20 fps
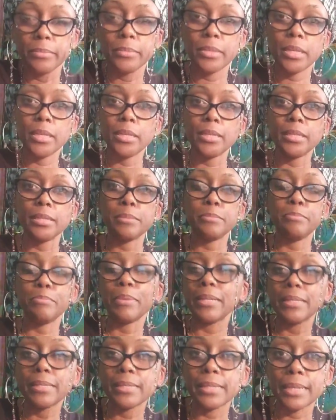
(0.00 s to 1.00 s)
It is
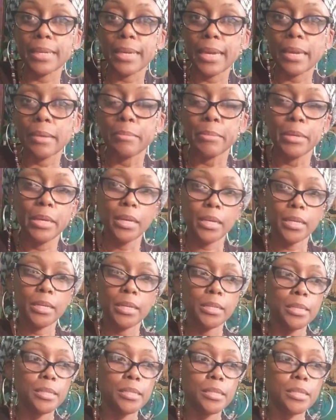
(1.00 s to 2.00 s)
based in a game.
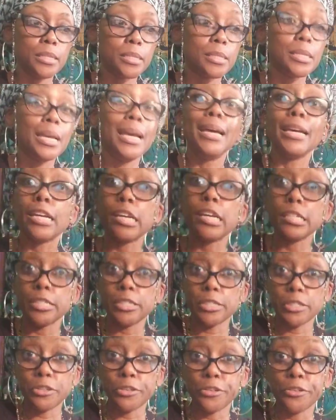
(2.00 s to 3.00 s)
It is
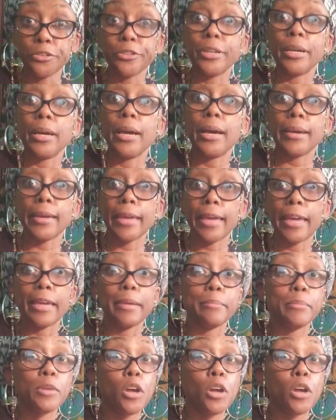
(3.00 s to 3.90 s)
considered a game.